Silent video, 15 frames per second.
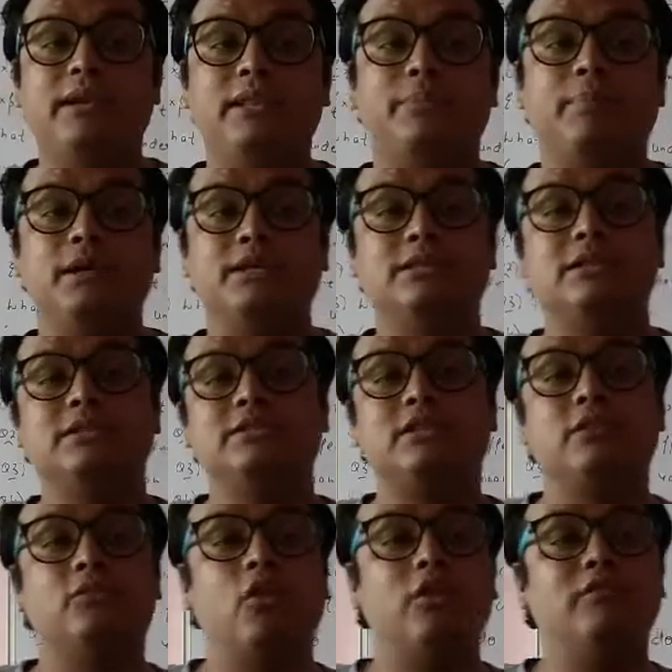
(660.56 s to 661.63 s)
the person is
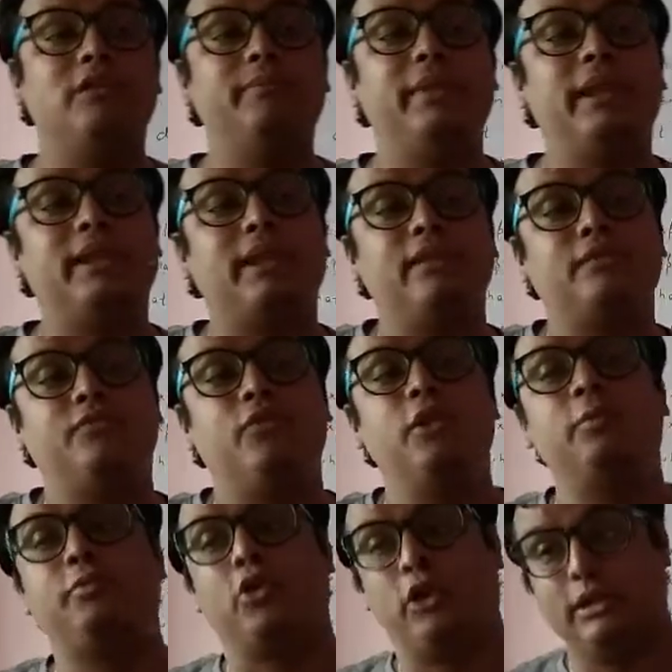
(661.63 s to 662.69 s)
involved in making
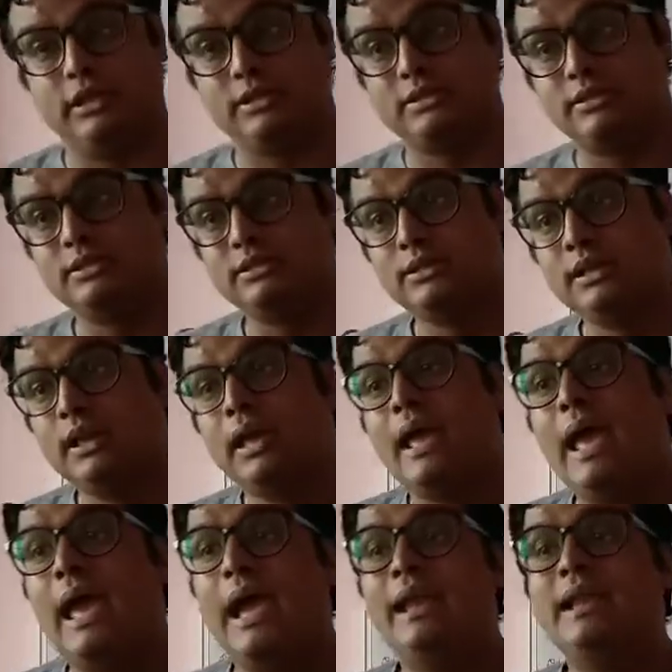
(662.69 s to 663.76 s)
full product,
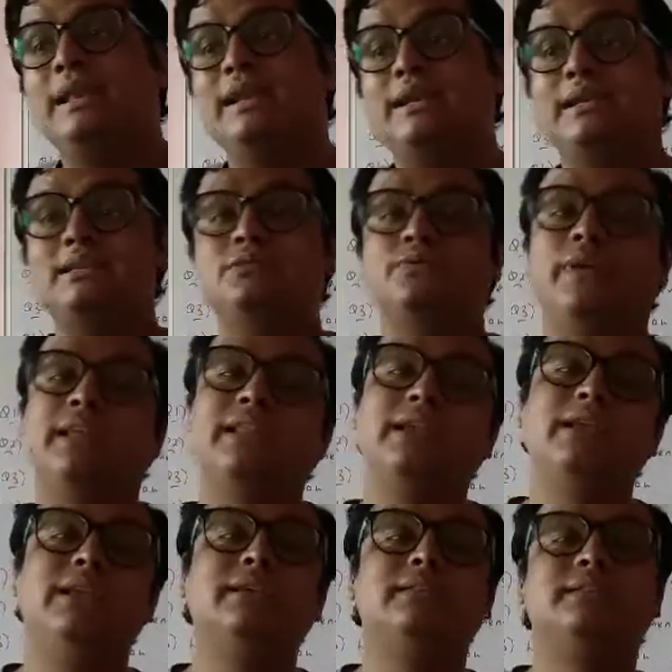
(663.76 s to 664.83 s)
and it is very
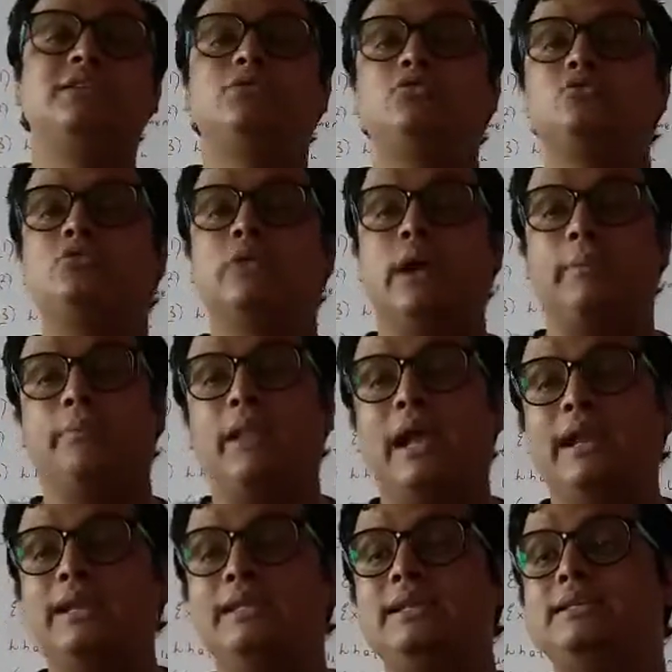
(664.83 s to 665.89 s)
easy to
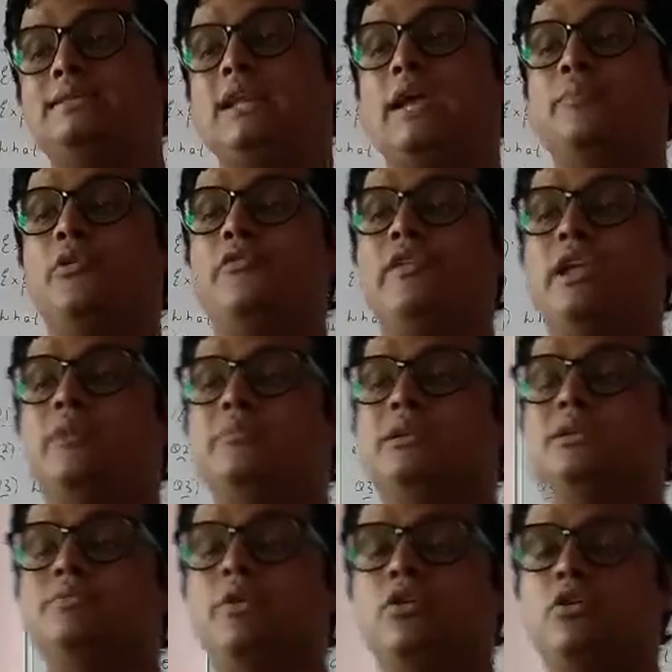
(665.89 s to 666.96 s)
apply these type of
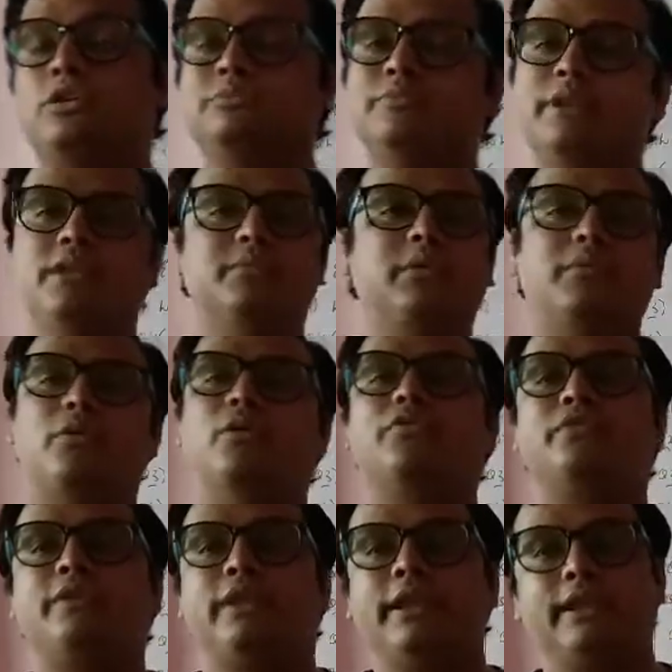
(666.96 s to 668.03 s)
labors because minimum
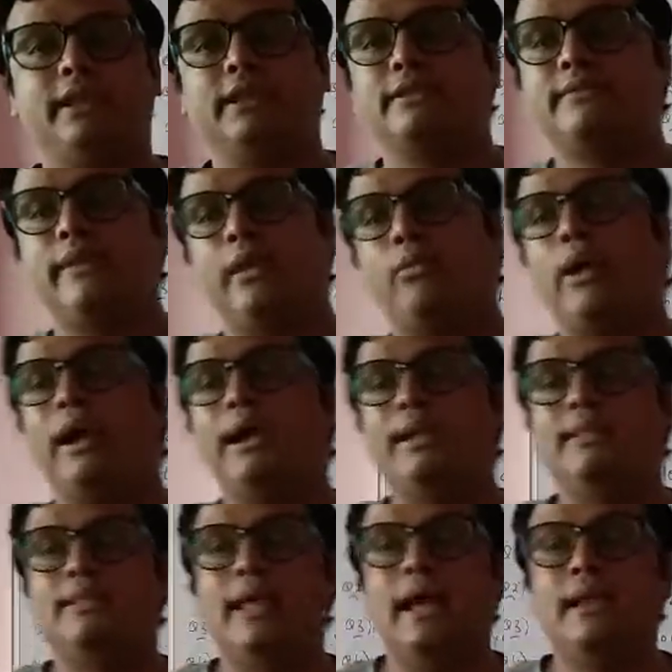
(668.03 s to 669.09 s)
of training is required
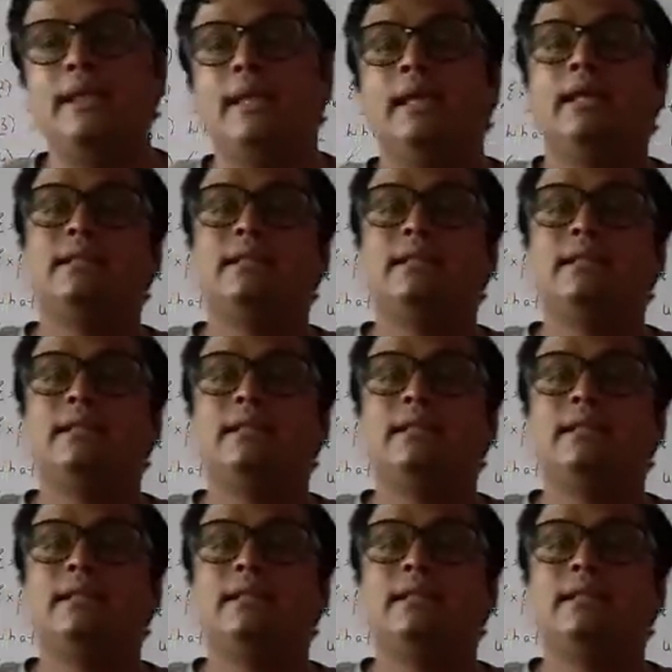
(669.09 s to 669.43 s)
in that.